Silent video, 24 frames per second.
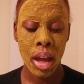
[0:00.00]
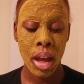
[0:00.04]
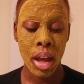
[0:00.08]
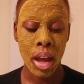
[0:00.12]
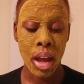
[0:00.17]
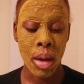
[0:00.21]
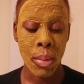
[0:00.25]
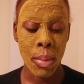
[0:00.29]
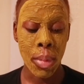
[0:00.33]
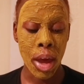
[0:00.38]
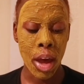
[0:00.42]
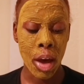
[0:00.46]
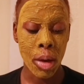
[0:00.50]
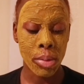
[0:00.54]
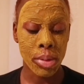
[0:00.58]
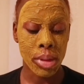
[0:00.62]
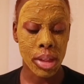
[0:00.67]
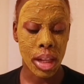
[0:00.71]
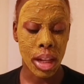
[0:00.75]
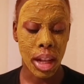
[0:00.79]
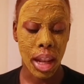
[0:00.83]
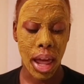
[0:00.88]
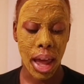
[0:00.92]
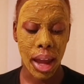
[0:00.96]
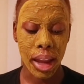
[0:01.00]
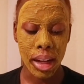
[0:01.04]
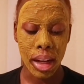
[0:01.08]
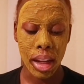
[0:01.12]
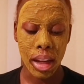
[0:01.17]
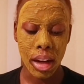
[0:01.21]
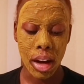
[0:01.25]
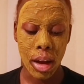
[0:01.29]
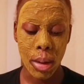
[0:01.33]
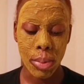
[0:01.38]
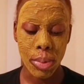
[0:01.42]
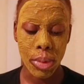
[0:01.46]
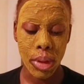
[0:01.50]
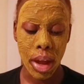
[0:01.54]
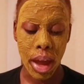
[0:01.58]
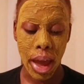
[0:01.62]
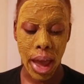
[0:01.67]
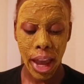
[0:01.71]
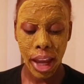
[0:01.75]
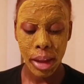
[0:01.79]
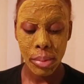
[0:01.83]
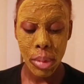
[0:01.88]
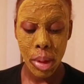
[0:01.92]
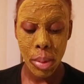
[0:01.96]
helps in lightening up the
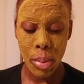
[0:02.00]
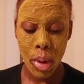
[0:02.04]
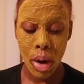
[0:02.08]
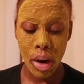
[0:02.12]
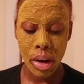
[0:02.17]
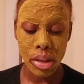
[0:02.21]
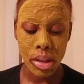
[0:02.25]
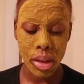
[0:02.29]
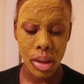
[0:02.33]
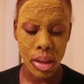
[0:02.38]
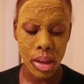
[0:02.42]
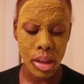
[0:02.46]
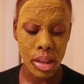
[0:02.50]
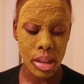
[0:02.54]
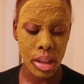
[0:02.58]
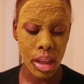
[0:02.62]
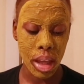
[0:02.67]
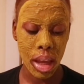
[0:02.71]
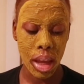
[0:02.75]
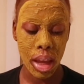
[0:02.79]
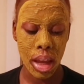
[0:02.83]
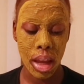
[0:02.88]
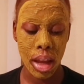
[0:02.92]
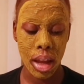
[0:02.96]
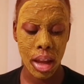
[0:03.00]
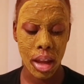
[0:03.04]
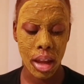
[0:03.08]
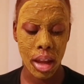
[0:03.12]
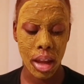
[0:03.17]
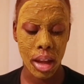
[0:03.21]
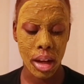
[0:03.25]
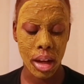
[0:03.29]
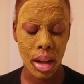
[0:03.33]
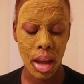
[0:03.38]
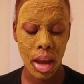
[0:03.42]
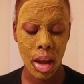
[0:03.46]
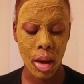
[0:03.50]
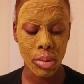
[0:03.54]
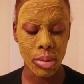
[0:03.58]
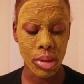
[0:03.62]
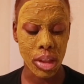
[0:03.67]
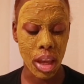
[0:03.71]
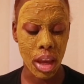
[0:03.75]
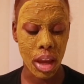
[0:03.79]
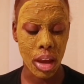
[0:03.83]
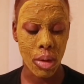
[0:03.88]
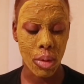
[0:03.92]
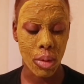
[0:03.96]
acne marks on the skin, and it helps
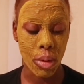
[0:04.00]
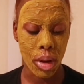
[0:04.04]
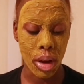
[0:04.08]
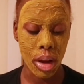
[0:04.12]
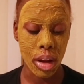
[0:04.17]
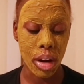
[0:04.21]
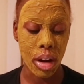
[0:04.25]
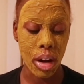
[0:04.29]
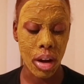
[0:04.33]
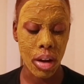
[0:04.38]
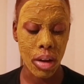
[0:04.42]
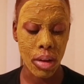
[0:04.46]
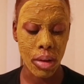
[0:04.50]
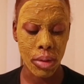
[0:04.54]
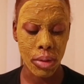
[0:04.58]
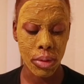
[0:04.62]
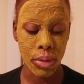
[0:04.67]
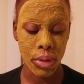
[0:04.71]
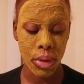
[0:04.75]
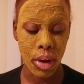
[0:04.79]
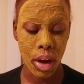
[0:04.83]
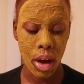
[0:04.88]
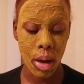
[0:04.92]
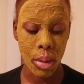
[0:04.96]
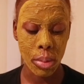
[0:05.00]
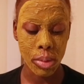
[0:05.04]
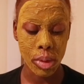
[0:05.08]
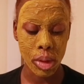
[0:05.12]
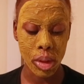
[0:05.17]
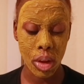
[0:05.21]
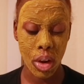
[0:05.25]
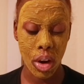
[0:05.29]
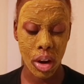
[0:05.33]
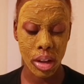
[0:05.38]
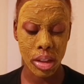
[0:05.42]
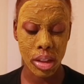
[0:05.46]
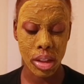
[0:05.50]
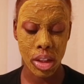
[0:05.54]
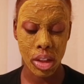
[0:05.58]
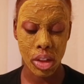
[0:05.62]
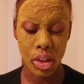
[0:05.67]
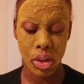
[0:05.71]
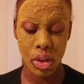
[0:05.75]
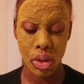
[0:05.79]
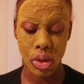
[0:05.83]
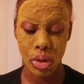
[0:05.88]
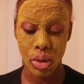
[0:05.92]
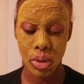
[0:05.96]
get rid of scar
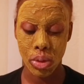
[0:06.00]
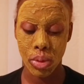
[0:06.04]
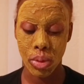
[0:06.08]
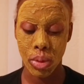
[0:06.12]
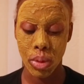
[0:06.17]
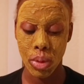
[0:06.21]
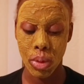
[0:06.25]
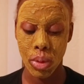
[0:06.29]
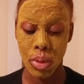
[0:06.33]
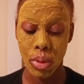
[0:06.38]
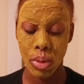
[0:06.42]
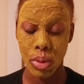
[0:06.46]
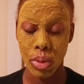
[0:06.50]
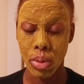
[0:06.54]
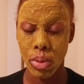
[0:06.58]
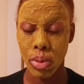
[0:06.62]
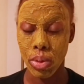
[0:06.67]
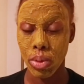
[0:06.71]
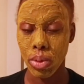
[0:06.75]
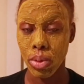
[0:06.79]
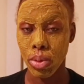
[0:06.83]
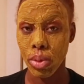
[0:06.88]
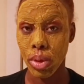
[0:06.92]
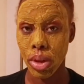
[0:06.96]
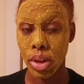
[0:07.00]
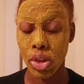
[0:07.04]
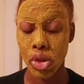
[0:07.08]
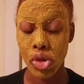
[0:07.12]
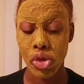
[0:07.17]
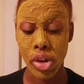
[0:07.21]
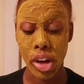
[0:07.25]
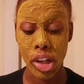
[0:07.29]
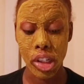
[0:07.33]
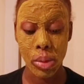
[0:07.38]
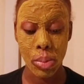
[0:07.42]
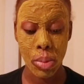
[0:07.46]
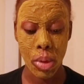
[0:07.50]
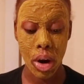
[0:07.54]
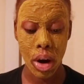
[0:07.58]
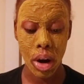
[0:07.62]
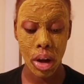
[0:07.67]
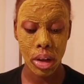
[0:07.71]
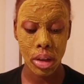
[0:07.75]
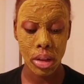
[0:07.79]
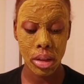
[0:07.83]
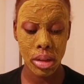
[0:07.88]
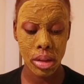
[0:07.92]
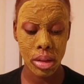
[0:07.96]
tissue with stretch
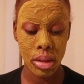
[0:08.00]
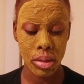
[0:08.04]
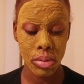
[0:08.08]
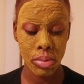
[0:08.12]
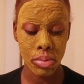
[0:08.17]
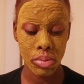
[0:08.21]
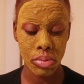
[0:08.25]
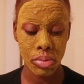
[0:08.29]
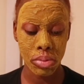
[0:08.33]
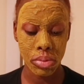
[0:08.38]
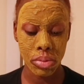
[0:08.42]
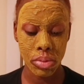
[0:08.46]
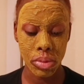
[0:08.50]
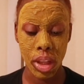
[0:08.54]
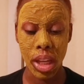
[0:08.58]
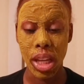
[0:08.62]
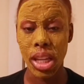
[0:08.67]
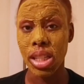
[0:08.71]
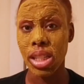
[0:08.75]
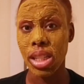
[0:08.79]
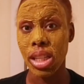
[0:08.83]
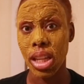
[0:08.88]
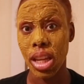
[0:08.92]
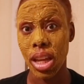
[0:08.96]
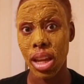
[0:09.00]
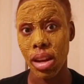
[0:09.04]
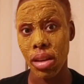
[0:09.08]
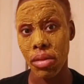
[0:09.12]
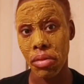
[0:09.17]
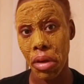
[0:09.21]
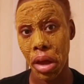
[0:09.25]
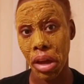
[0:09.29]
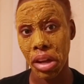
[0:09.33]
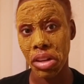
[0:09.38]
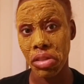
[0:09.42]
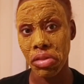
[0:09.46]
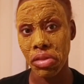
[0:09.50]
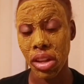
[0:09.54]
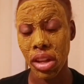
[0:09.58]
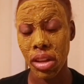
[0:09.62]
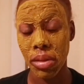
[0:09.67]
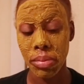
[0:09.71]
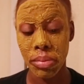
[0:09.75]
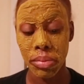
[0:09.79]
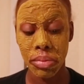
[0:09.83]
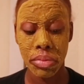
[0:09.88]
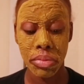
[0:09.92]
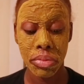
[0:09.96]
marks easily and effectively.